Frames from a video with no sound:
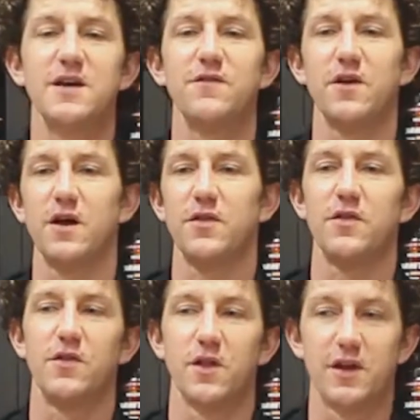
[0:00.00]
give
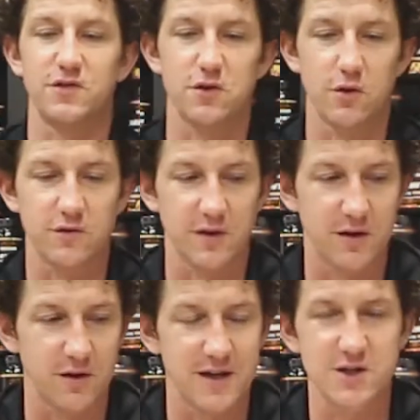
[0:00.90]
the listeners a
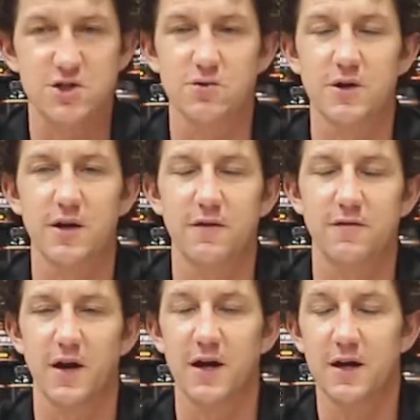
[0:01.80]
little history of,
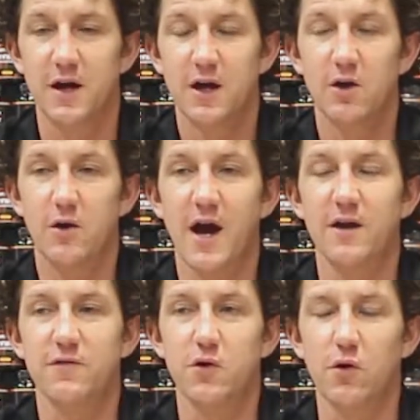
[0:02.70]

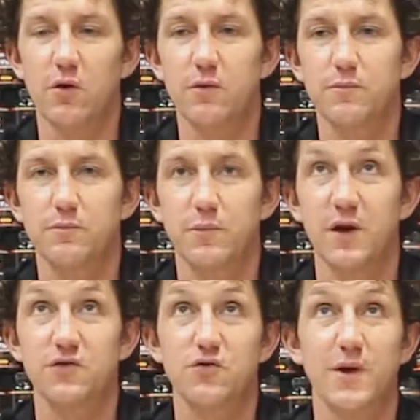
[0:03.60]
kind of your
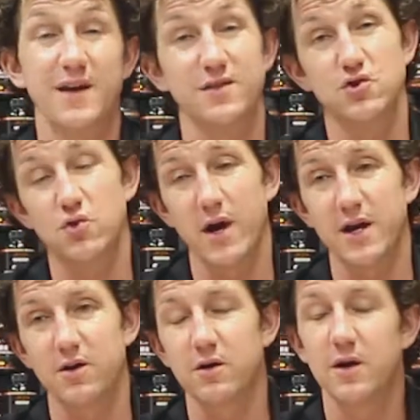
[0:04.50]
history as a
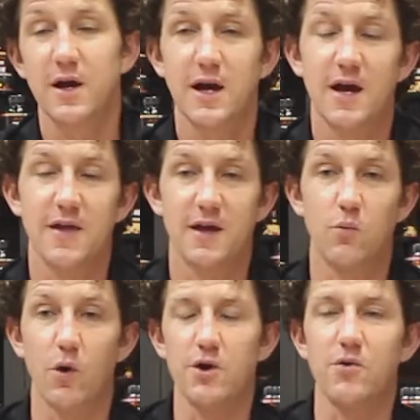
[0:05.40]
trainer and
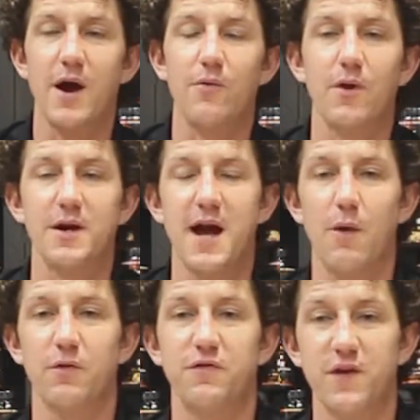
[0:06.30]
then where you're at right
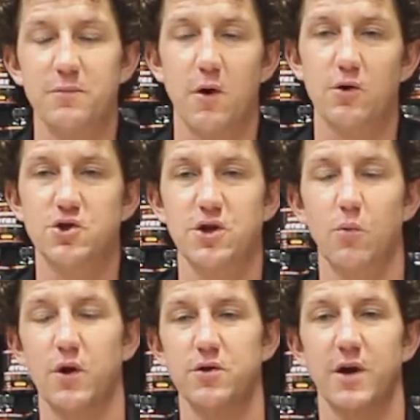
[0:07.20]
now with Fit in Motion
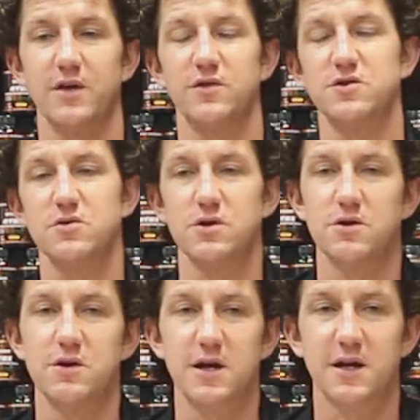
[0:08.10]
and what you guys are doing
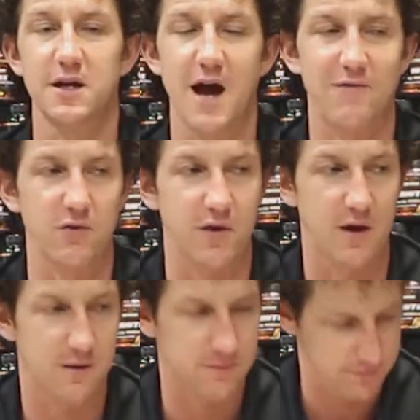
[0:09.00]
unique and novel there?